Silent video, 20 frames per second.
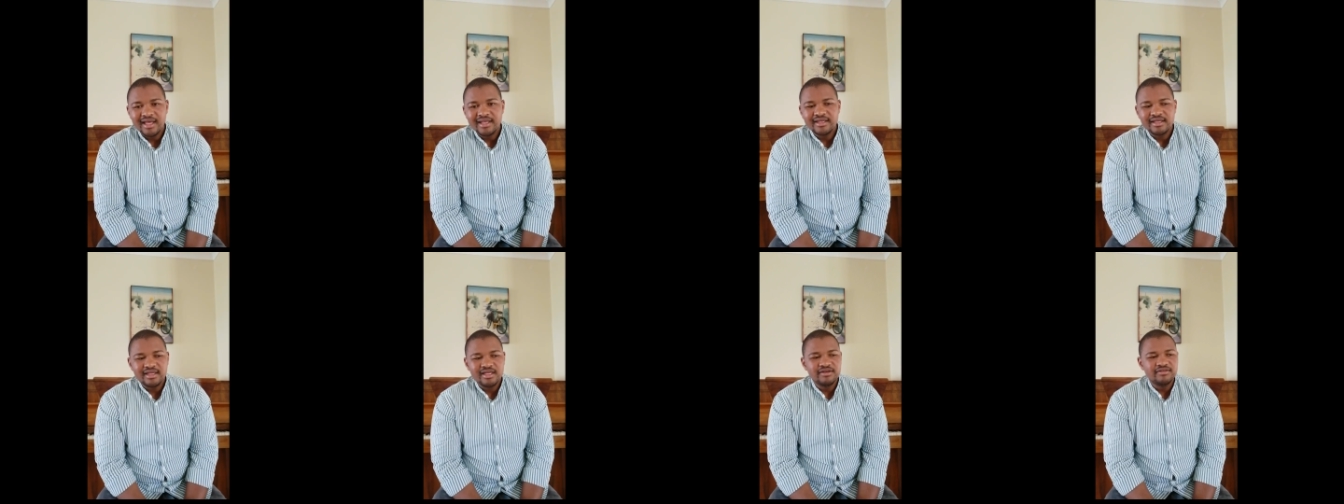
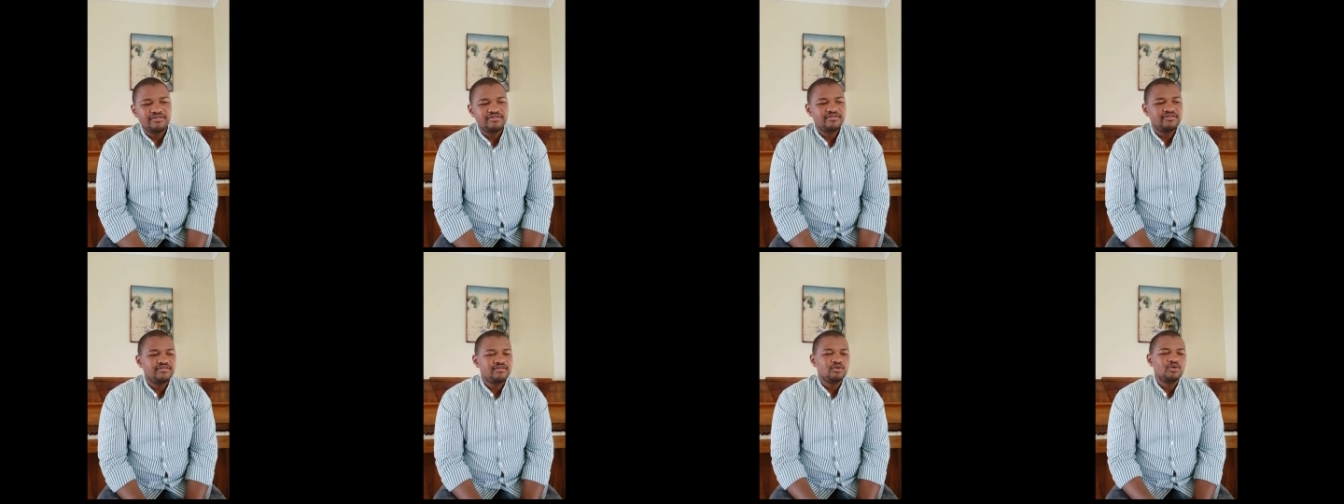And
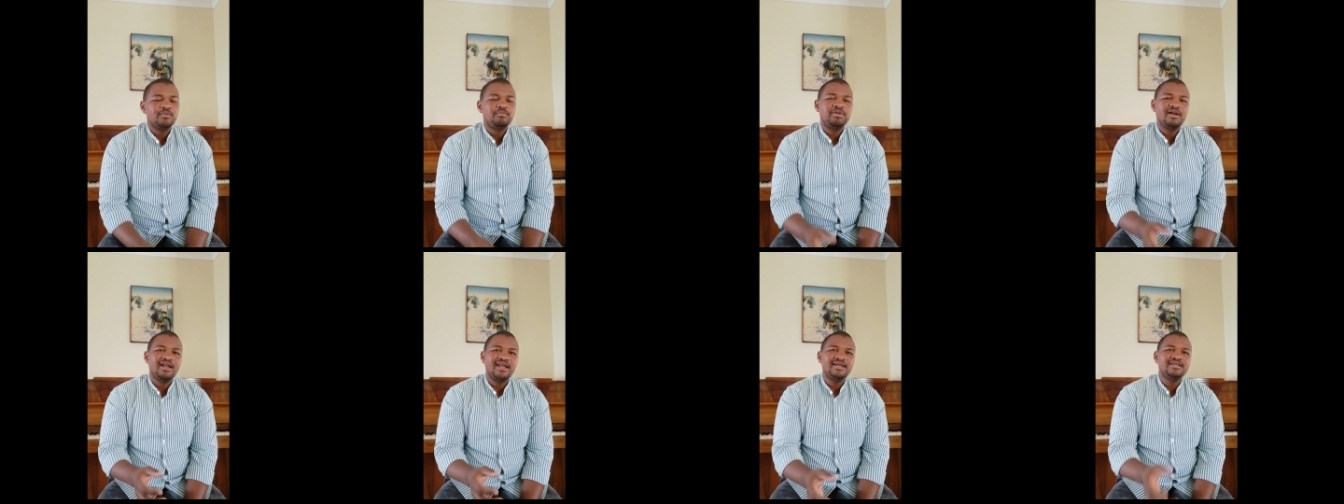if
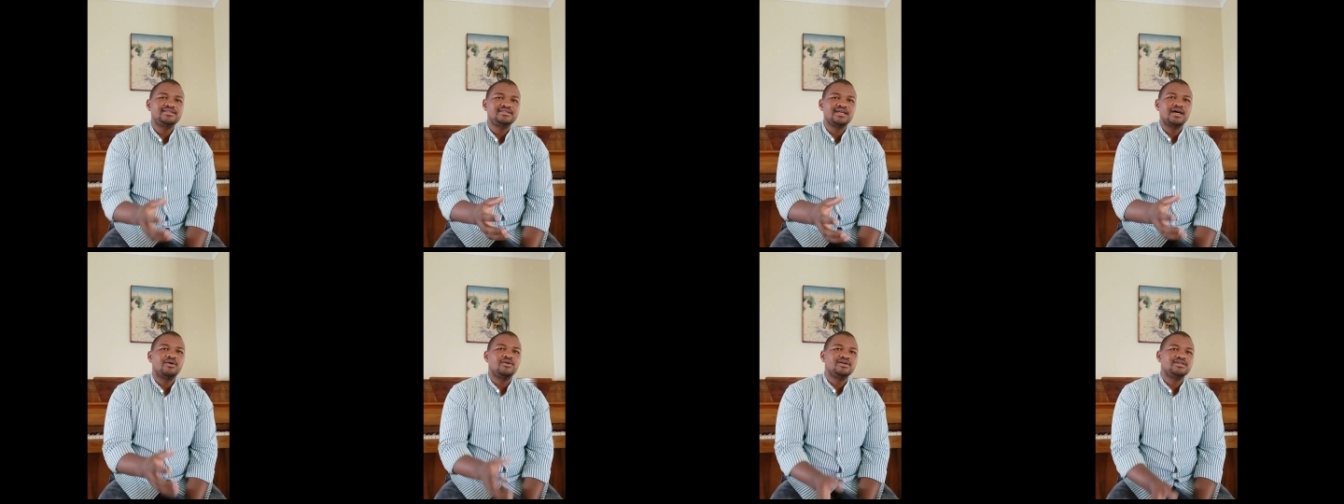we
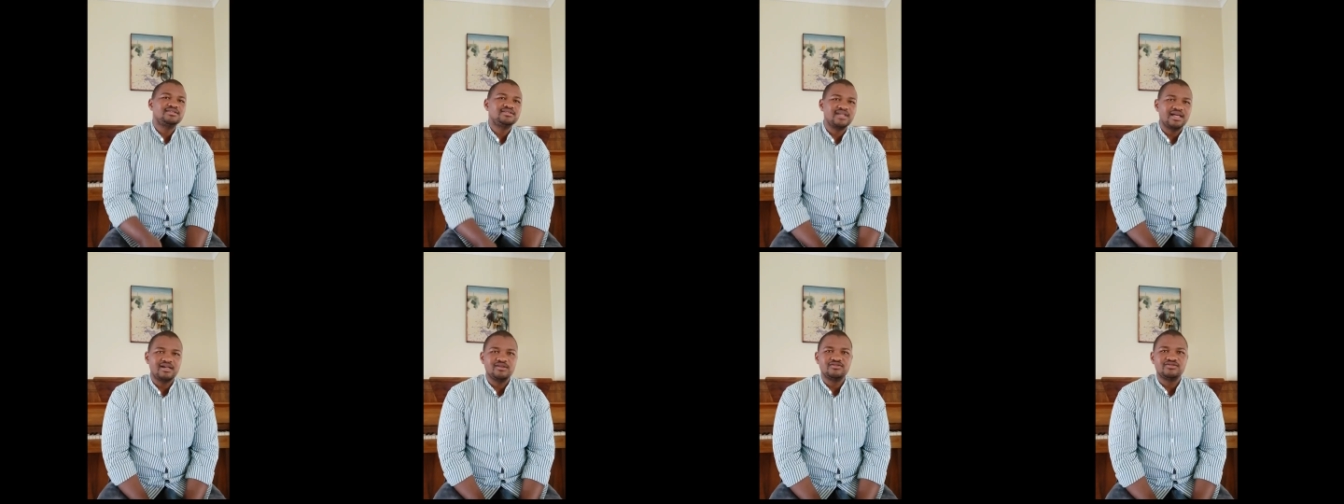place
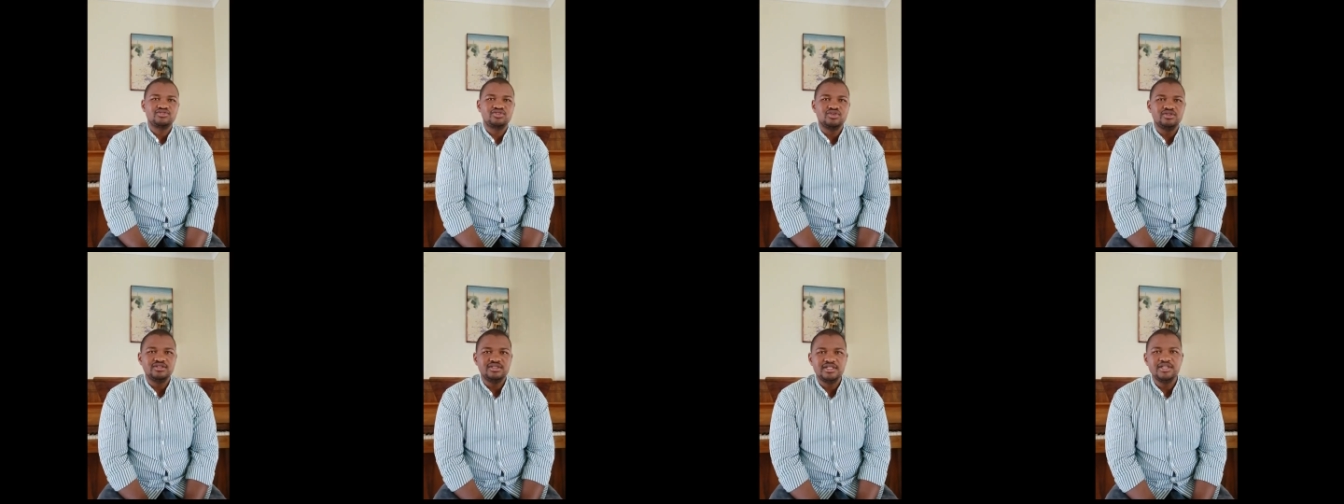
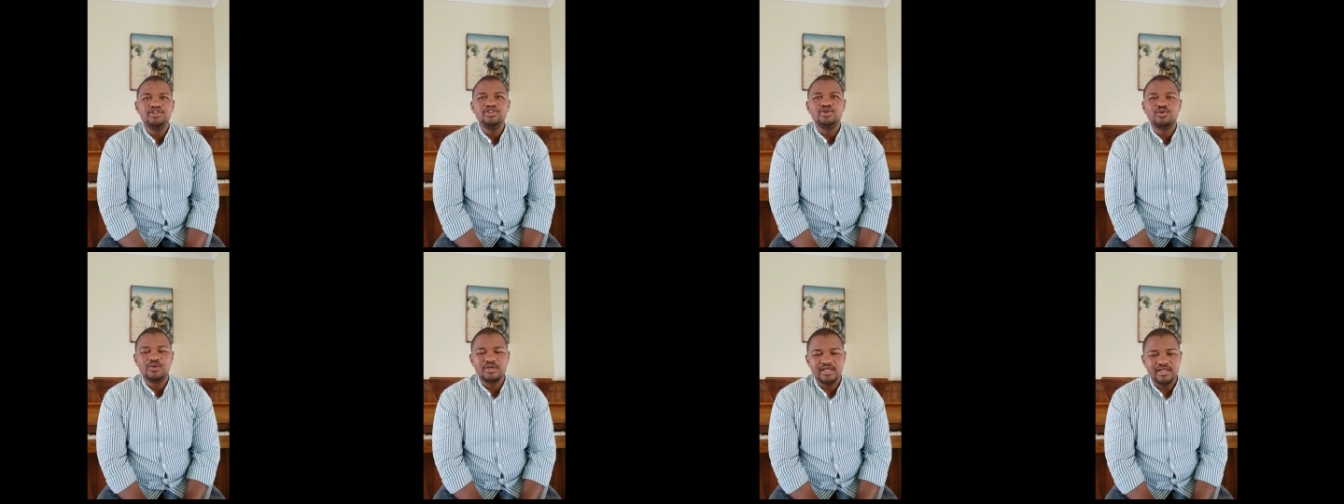ourselves
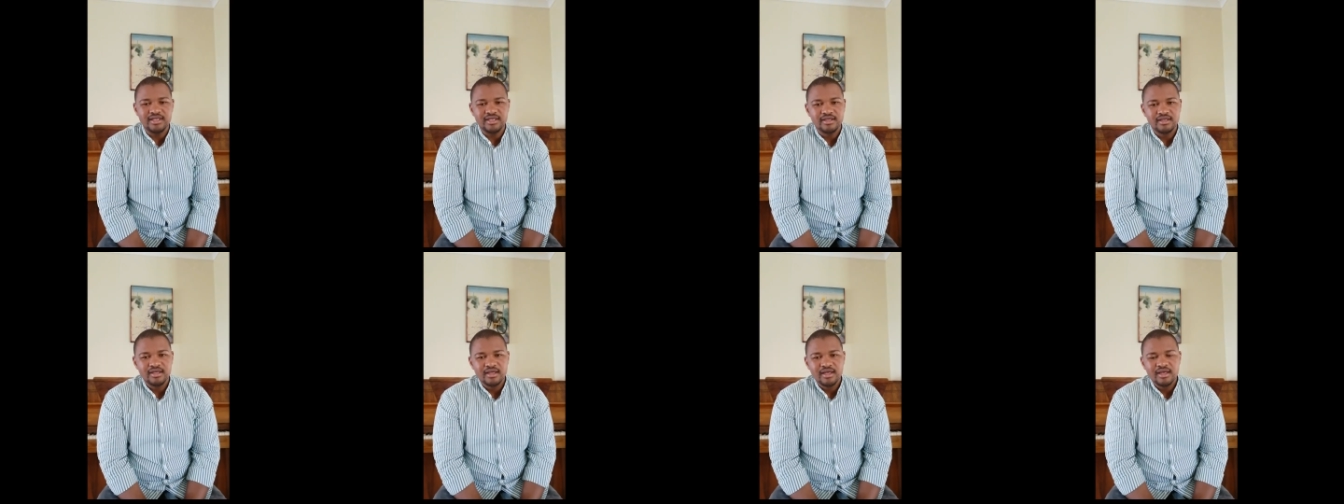
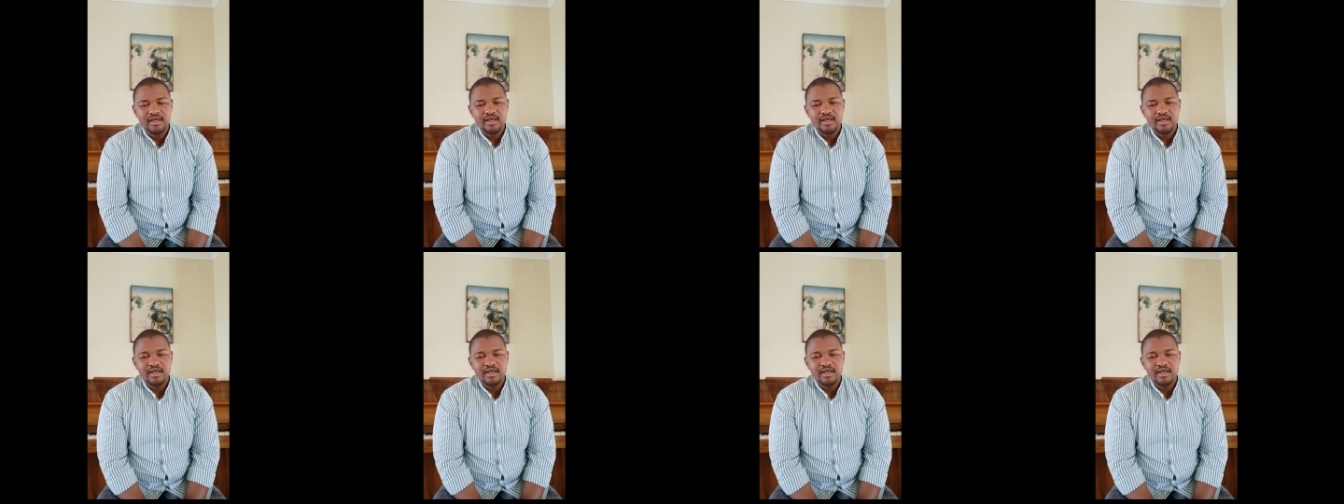continually